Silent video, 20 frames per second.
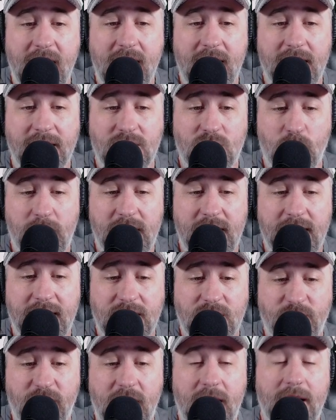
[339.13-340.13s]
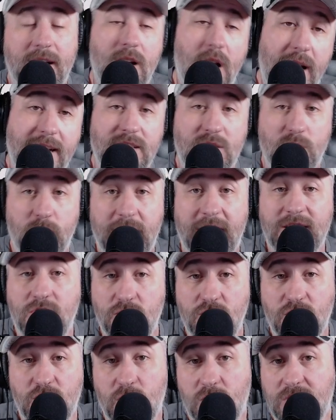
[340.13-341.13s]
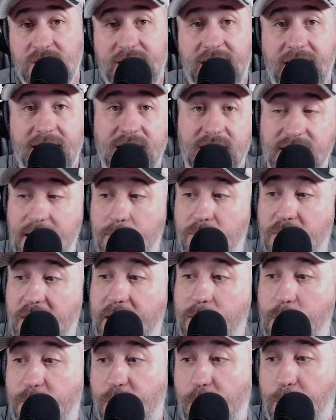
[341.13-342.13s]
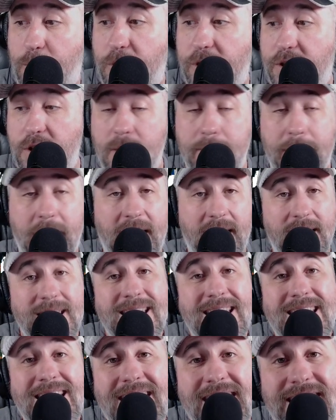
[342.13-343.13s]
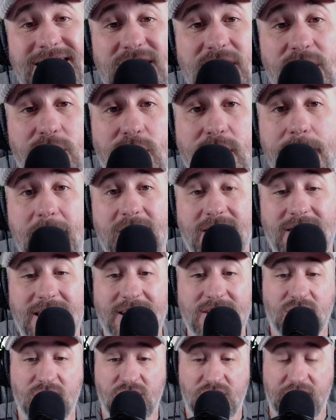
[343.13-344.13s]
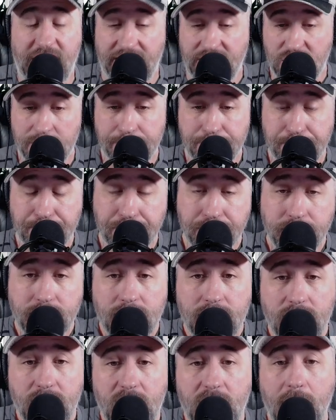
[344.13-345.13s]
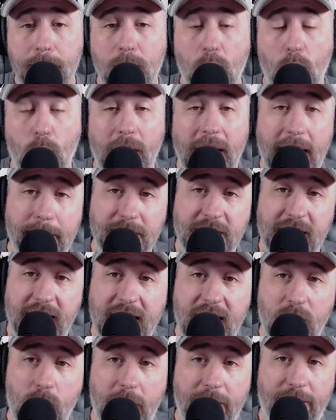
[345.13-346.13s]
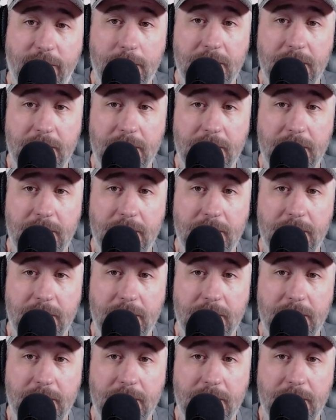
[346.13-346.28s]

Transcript: it's windy as fuck. All right, so we got 2 sources saying the same thing. We feel pretty good about it. It is the Caribbean. Things could change. But what I'm taking away from